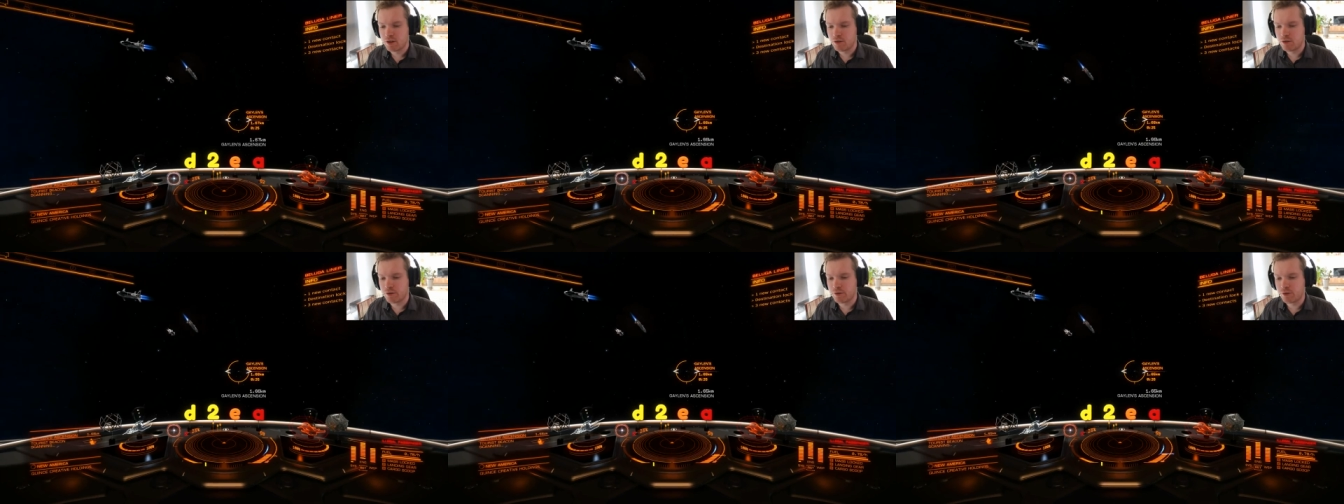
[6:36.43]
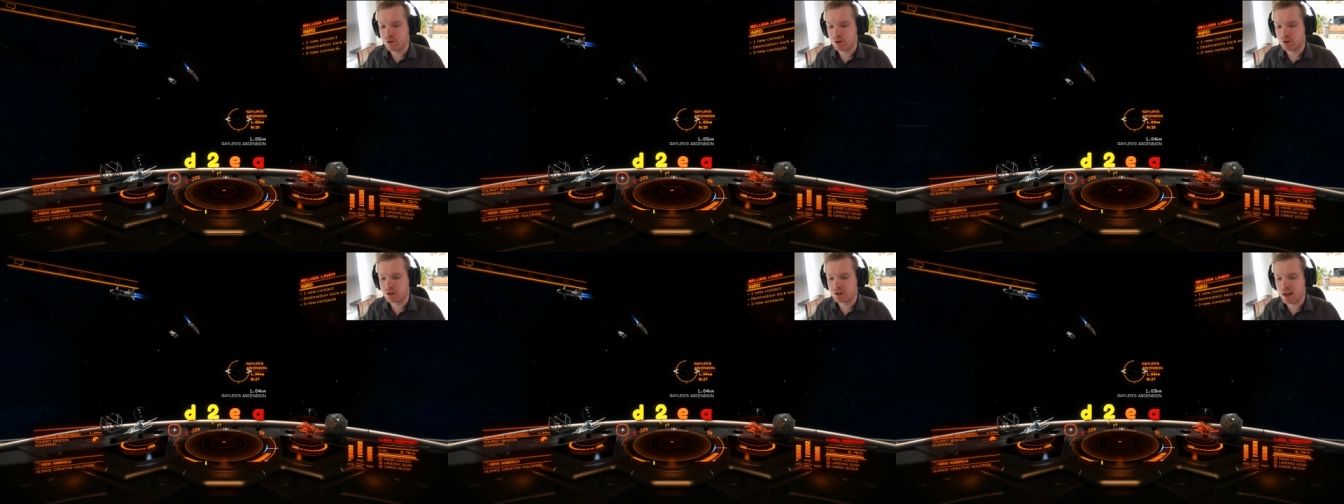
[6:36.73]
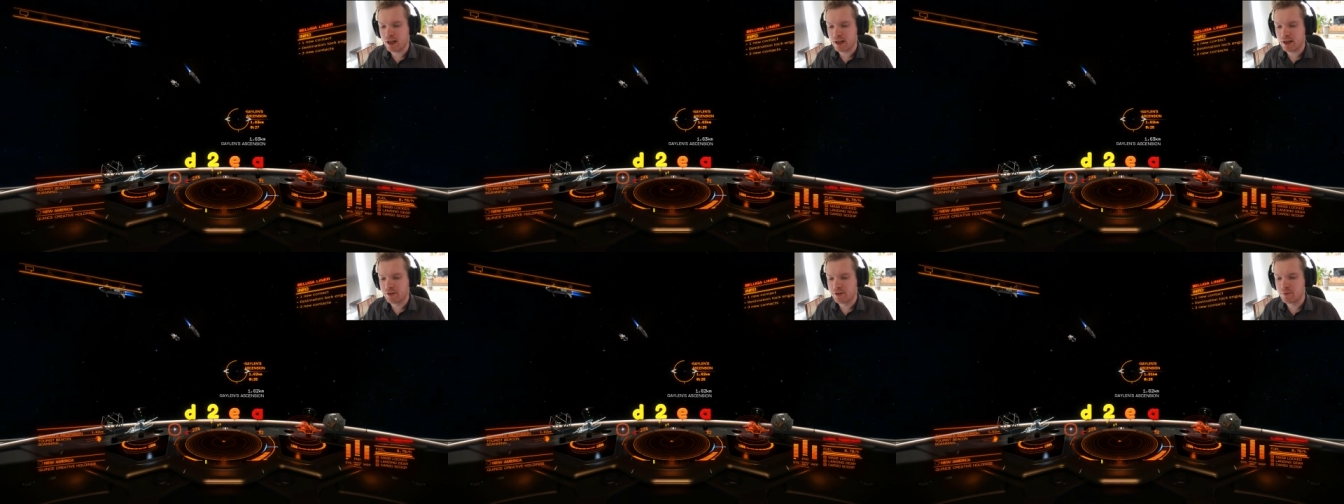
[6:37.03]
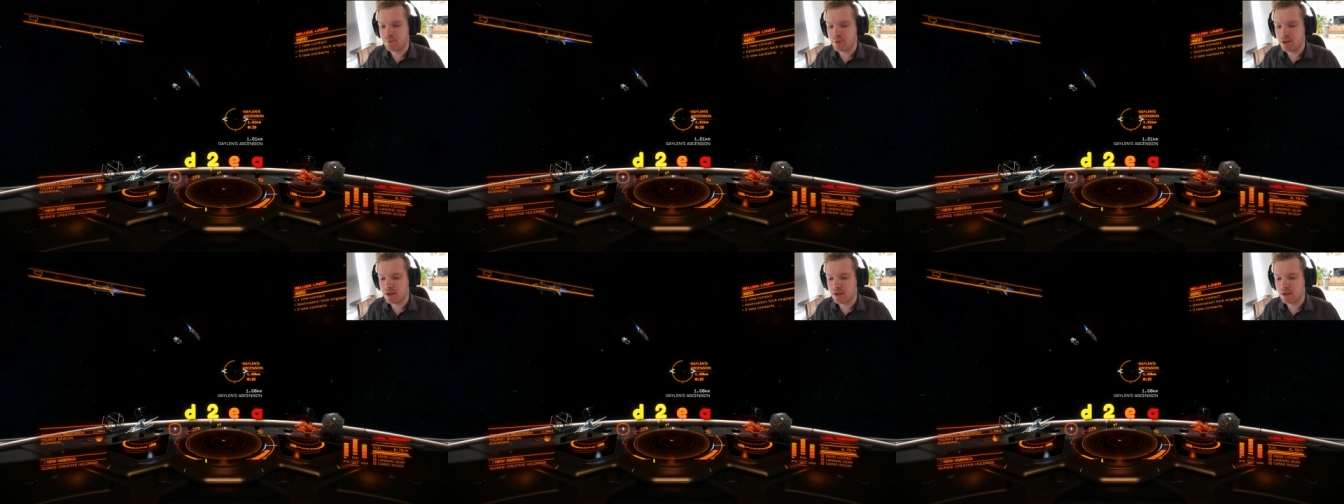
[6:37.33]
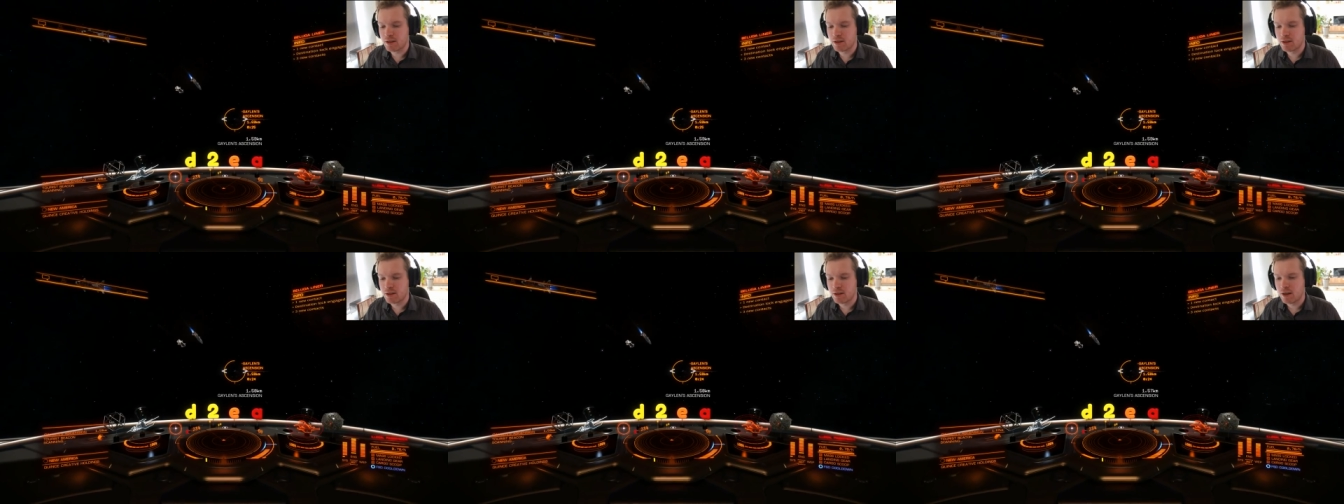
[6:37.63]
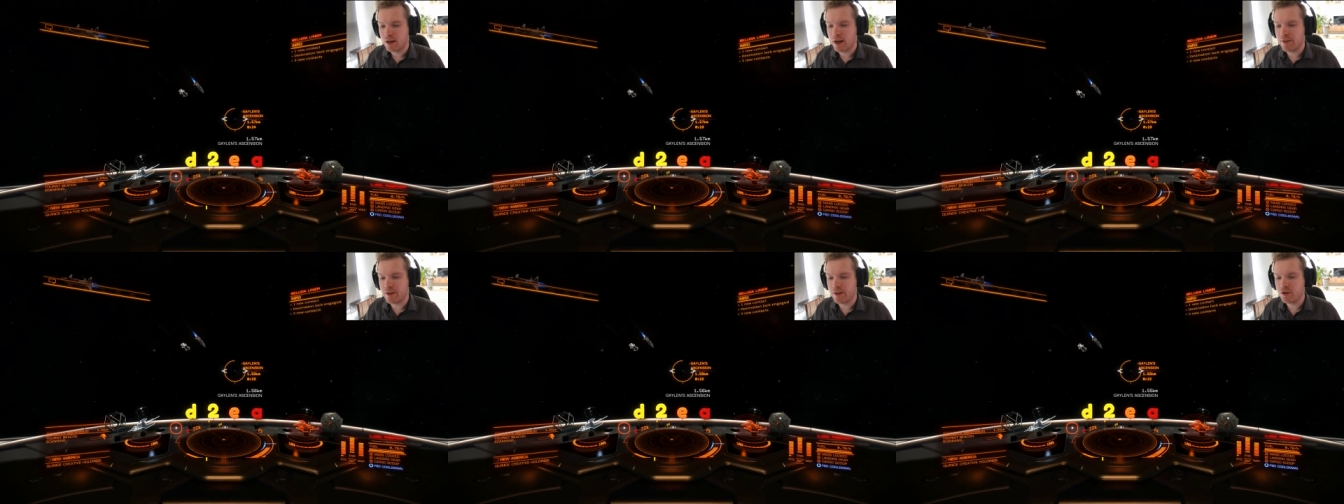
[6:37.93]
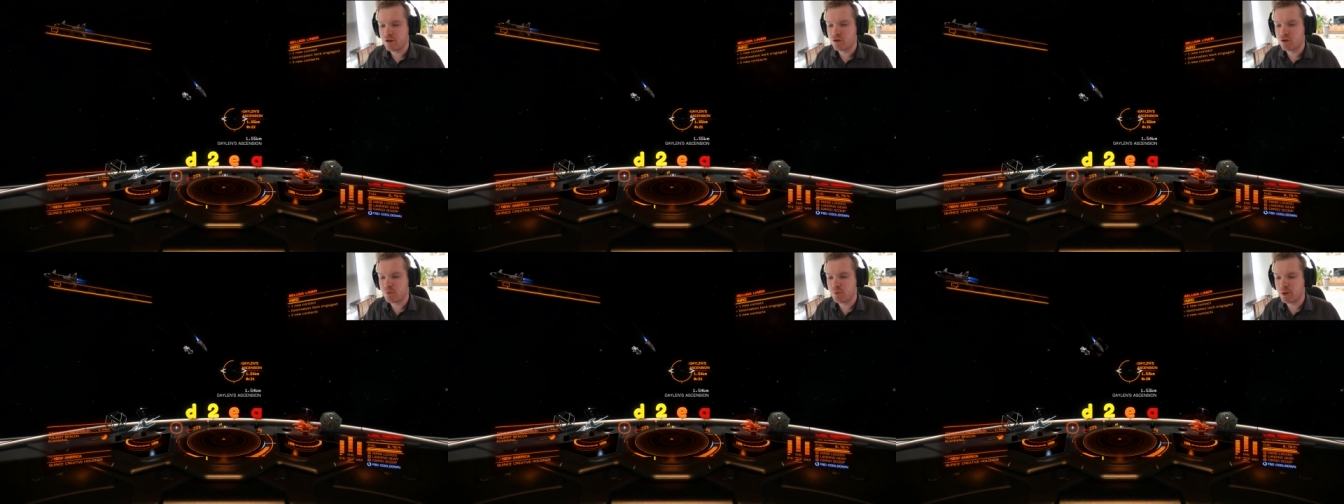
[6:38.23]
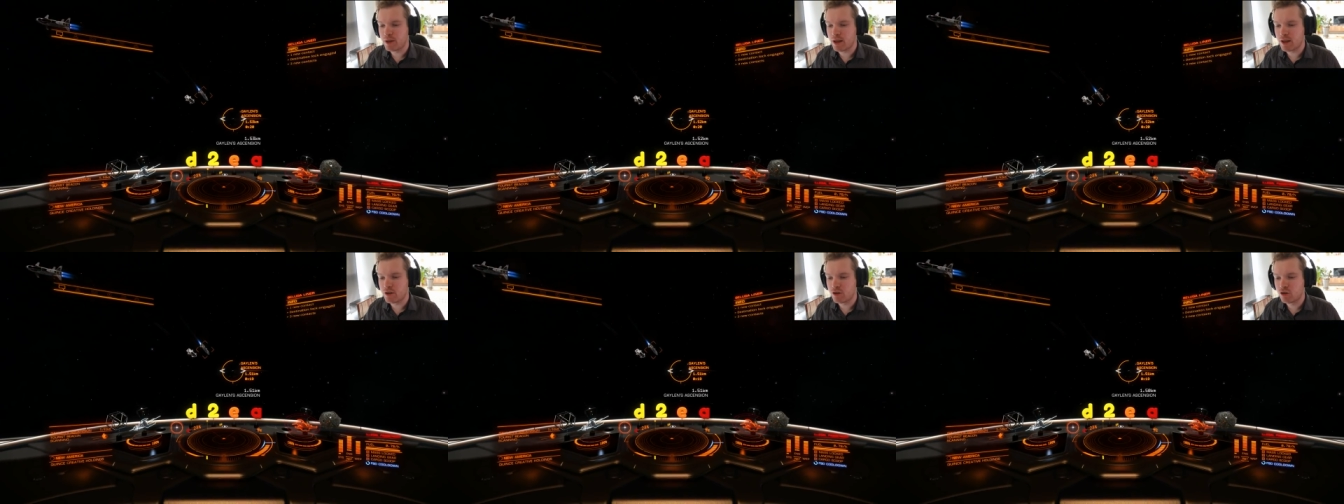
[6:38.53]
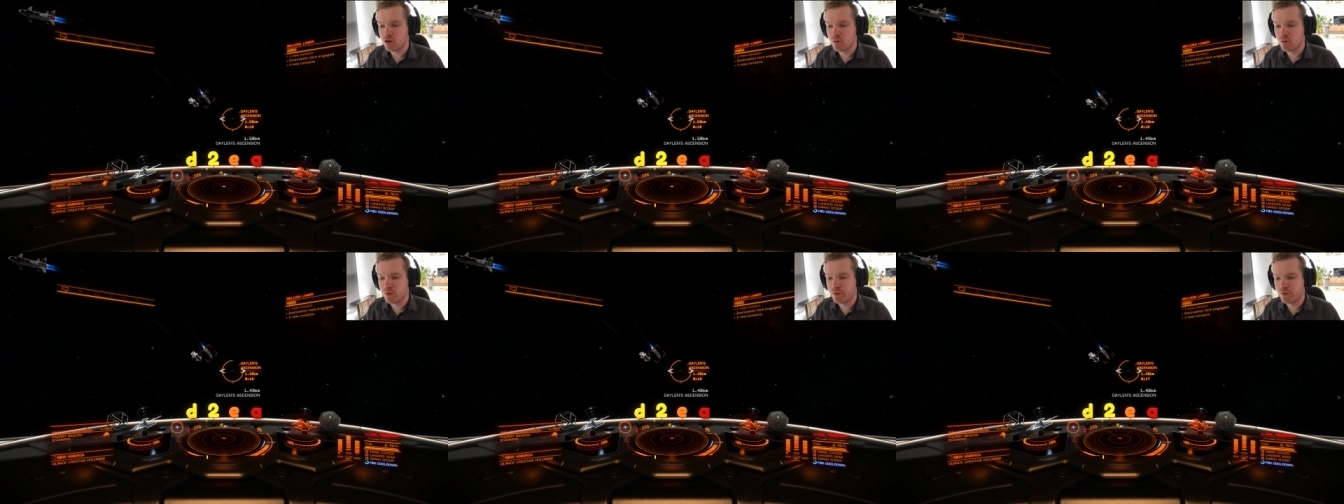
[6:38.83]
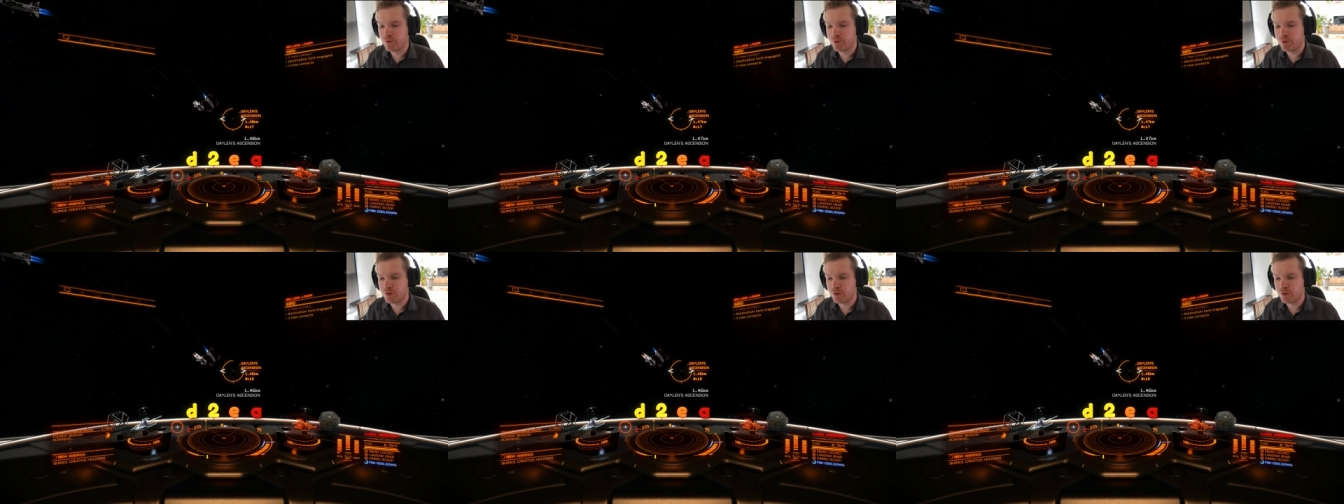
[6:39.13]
you of course target the beacon, and then you should begin to move